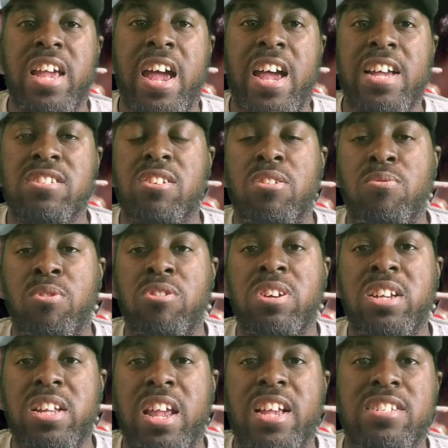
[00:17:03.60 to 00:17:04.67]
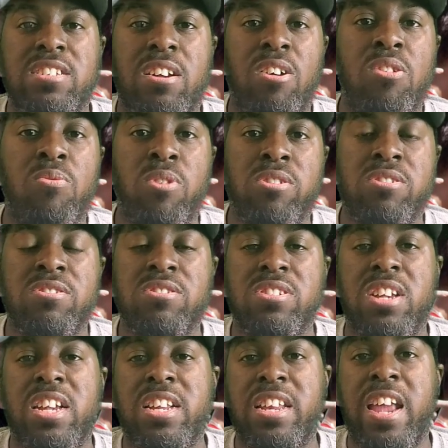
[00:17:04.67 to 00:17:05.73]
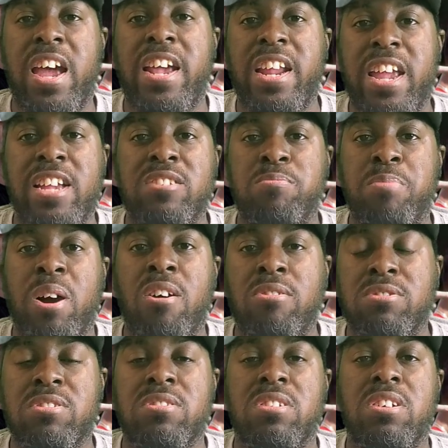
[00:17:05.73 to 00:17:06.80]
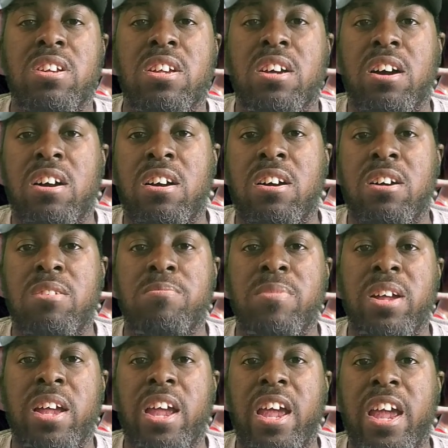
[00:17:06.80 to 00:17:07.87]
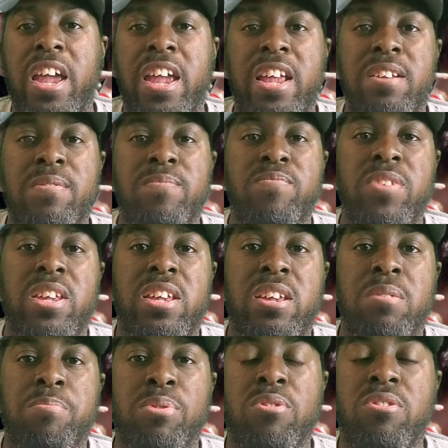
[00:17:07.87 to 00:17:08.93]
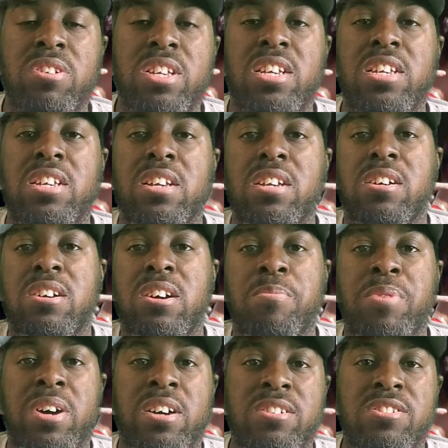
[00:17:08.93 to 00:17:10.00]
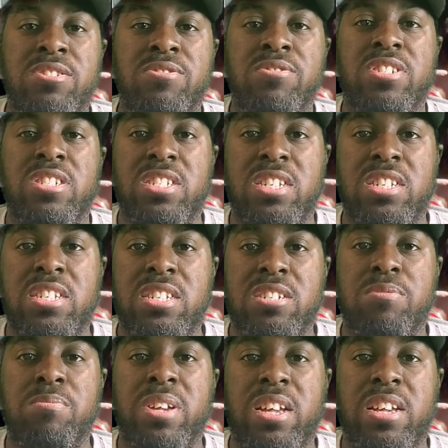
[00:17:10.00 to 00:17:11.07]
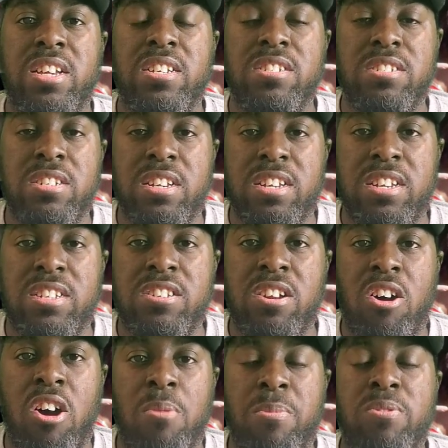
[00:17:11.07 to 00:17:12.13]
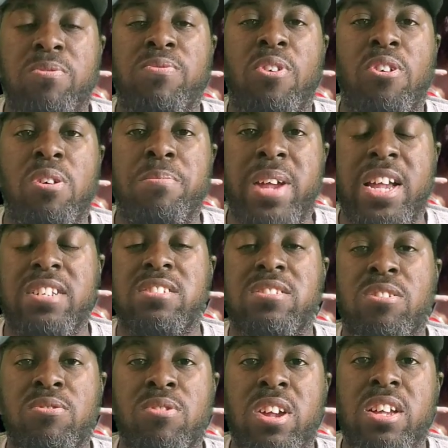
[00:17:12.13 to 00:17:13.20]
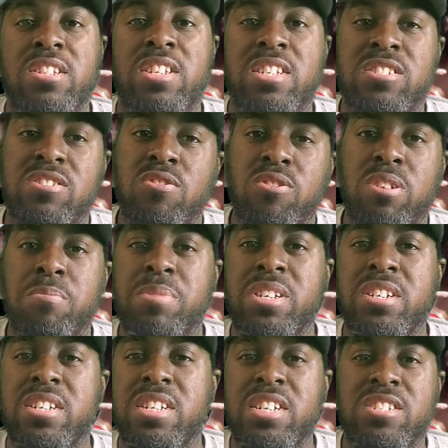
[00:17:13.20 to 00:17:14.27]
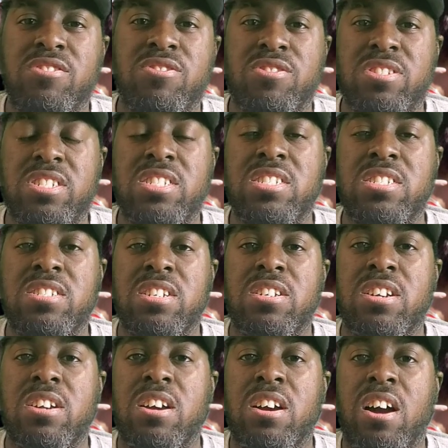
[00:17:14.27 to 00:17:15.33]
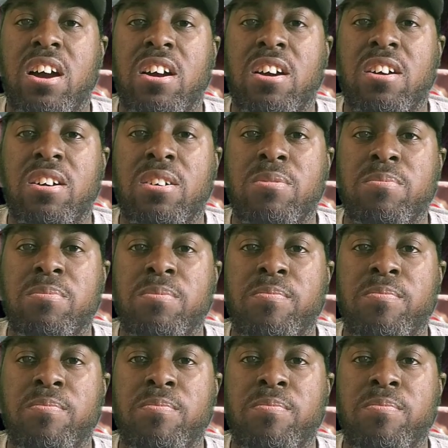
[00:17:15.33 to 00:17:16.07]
guys are working as co-workers and not as boss um, and employee up under the G M in, in normal format. So this is going to be an interesting uh,